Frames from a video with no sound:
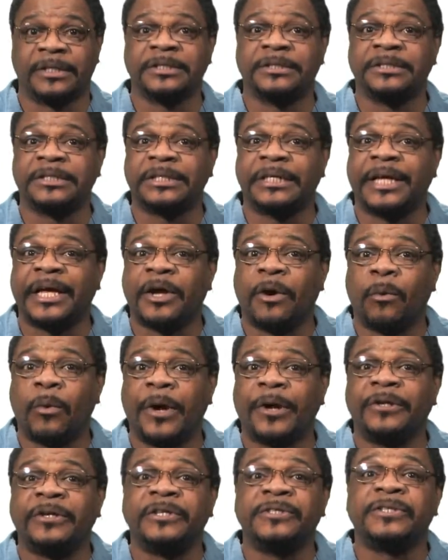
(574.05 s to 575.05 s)
delay
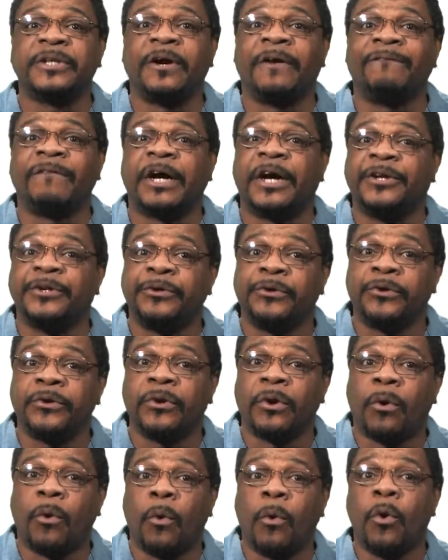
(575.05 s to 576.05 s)
awareness of under
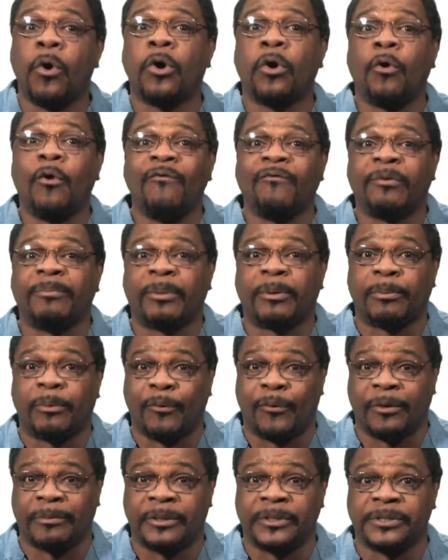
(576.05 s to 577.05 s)
or
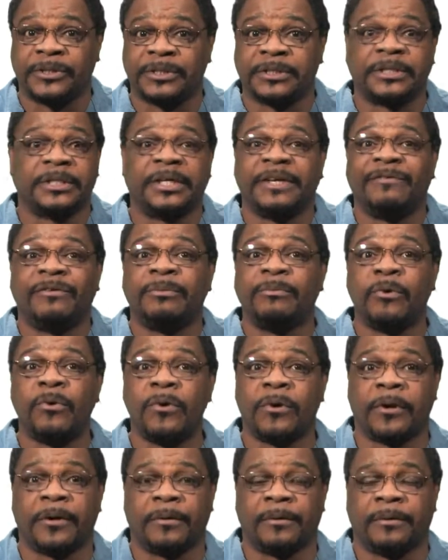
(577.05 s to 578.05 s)
overperformance even more.